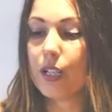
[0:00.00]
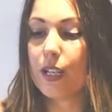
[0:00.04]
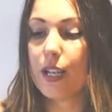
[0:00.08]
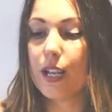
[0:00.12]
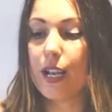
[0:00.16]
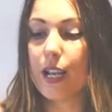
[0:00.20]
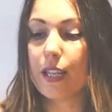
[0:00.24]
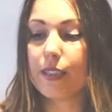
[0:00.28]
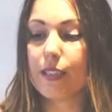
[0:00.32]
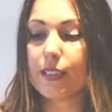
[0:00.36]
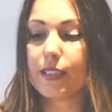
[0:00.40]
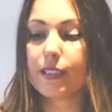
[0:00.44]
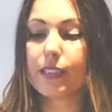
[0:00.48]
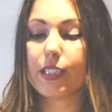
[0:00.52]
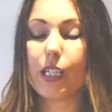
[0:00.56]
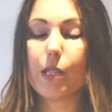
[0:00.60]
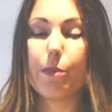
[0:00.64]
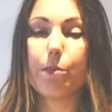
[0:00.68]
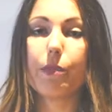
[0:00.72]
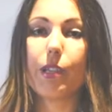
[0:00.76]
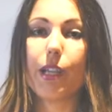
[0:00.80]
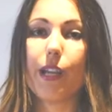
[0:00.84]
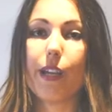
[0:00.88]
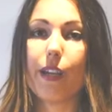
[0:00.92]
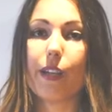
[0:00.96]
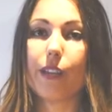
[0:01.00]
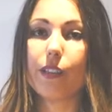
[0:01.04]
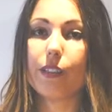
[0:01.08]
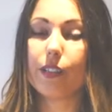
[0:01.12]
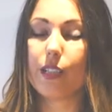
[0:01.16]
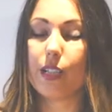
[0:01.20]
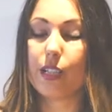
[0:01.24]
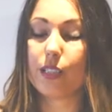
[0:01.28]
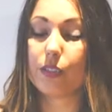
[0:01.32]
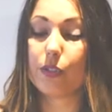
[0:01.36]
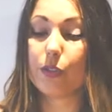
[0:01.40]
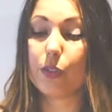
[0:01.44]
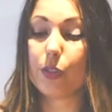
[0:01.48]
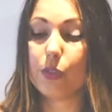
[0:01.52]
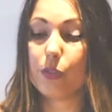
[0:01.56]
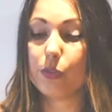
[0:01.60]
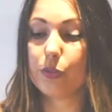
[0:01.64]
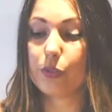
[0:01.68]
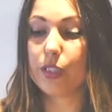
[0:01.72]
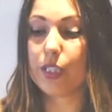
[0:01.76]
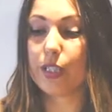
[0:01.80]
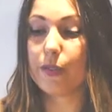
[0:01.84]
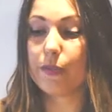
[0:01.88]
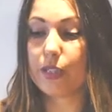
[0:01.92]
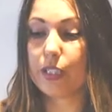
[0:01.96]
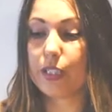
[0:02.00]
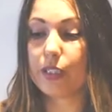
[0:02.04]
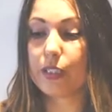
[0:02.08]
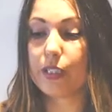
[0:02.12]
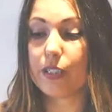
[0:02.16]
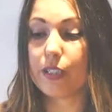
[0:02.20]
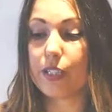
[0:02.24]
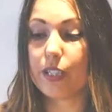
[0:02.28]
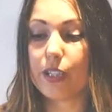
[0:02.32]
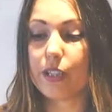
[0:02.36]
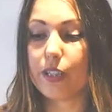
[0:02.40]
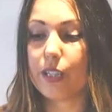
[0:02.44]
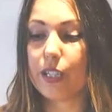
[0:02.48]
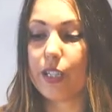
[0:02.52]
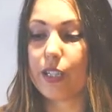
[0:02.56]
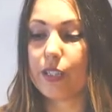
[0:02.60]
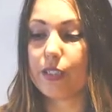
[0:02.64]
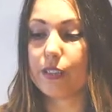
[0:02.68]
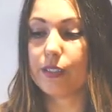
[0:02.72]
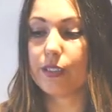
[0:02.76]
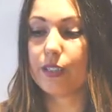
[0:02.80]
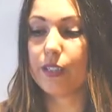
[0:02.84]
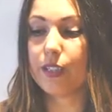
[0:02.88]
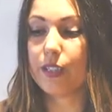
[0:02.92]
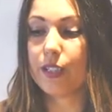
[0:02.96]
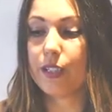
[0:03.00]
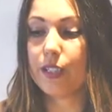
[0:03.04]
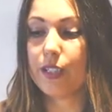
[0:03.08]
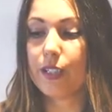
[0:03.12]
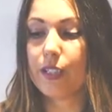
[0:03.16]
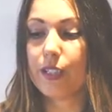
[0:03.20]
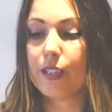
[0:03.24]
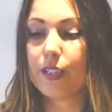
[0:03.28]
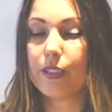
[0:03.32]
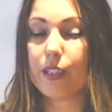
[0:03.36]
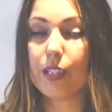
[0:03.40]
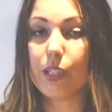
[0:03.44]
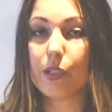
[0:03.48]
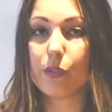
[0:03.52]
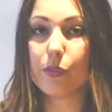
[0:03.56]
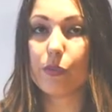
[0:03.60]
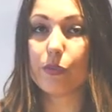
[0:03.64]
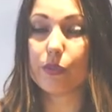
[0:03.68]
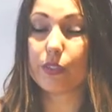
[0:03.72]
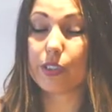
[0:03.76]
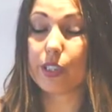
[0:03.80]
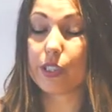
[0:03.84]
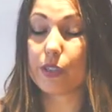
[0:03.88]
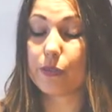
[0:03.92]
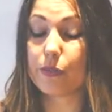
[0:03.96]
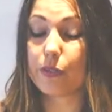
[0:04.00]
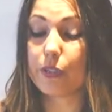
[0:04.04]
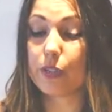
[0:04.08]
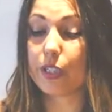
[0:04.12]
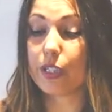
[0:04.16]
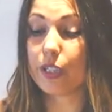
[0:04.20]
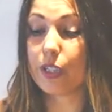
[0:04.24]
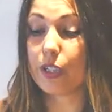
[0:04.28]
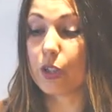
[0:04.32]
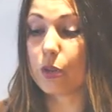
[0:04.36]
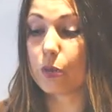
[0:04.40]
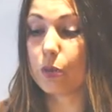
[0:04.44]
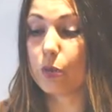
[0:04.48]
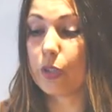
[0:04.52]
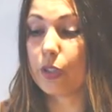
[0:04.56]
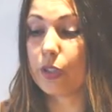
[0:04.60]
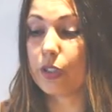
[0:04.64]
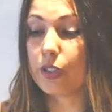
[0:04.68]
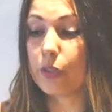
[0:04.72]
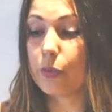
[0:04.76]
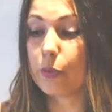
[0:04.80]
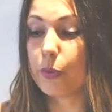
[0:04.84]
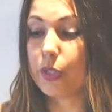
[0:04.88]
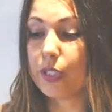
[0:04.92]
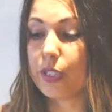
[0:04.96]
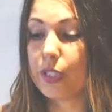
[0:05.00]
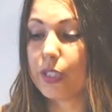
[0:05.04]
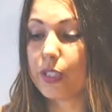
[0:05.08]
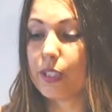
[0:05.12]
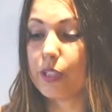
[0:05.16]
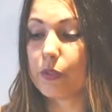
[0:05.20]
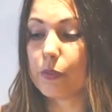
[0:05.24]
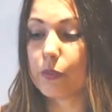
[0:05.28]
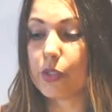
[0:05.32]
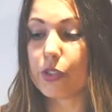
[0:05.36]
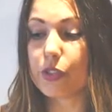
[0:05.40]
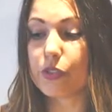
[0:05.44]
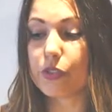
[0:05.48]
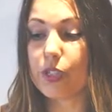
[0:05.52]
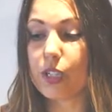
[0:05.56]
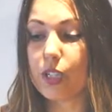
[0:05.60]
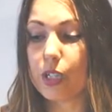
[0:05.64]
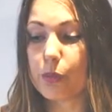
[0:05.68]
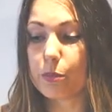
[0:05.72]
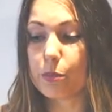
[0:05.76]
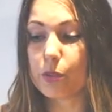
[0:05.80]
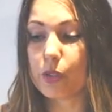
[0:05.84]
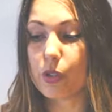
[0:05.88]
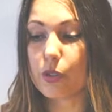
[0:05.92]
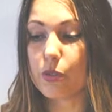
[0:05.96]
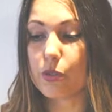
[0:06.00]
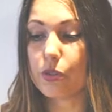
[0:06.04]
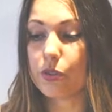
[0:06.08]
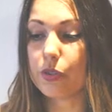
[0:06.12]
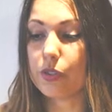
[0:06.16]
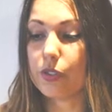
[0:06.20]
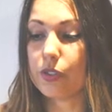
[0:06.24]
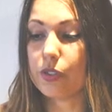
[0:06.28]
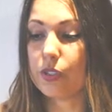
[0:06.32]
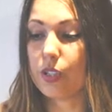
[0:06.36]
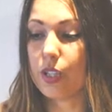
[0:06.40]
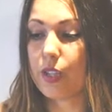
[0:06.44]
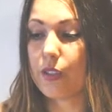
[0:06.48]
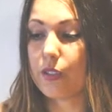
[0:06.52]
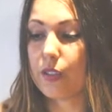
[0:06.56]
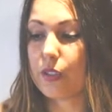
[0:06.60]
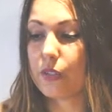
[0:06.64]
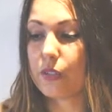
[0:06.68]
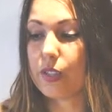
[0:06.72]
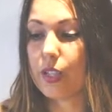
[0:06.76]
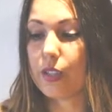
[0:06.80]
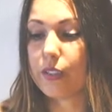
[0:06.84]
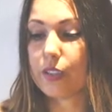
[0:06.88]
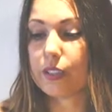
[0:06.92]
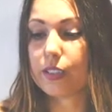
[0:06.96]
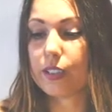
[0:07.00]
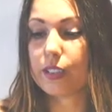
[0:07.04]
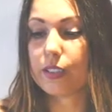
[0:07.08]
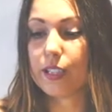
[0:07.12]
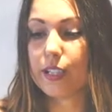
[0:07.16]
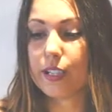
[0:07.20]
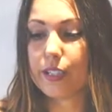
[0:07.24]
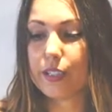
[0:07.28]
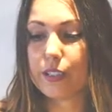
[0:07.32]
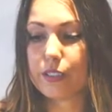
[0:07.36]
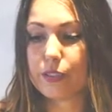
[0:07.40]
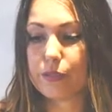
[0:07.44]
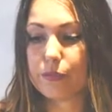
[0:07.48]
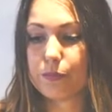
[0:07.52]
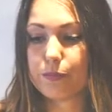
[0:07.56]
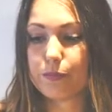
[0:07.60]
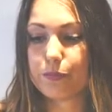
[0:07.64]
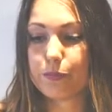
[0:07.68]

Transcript: had the same diet as those living in the Near East. Therefore, in our work, we take a regional approach to the study of Neanderthal diet.